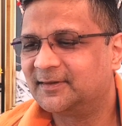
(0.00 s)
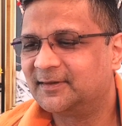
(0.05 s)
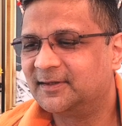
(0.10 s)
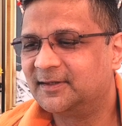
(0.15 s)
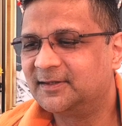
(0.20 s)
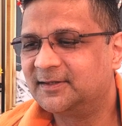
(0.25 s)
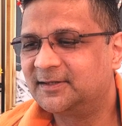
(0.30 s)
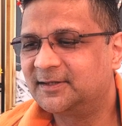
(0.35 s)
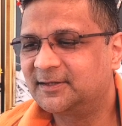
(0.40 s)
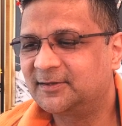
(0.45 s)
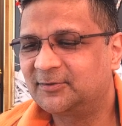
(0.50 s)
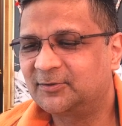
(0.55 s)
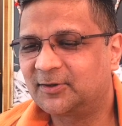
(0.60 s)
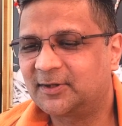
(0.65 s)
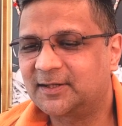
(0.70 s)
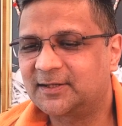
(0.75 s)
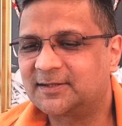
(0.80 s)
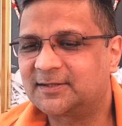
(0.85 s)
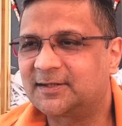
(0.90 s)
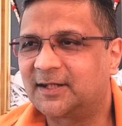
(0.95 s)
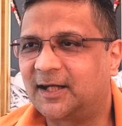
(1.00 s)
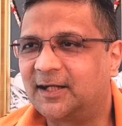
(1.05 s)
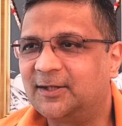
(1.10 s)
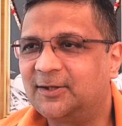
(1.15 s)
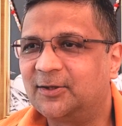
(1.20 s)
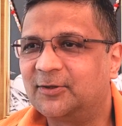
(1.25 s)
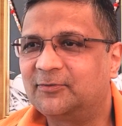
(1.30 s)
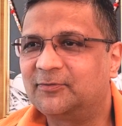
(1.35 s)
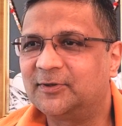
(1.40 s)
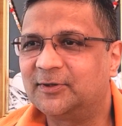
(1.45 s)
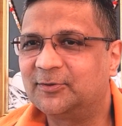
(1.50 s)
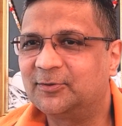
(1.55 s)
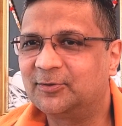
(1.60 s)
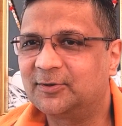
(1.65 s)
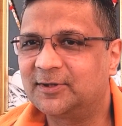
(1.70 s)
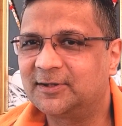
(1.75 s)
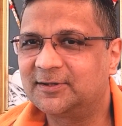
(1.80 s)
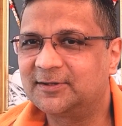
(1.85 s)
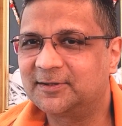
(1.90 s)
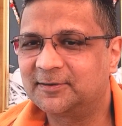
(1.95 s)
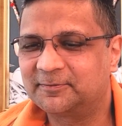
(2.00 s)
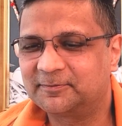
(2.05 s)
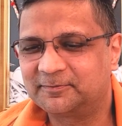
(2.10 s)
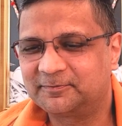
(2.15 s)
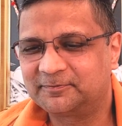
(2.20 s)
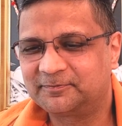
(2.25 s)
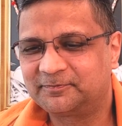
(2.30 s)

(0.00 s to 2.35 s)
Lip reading: Is it not a sign of egotism?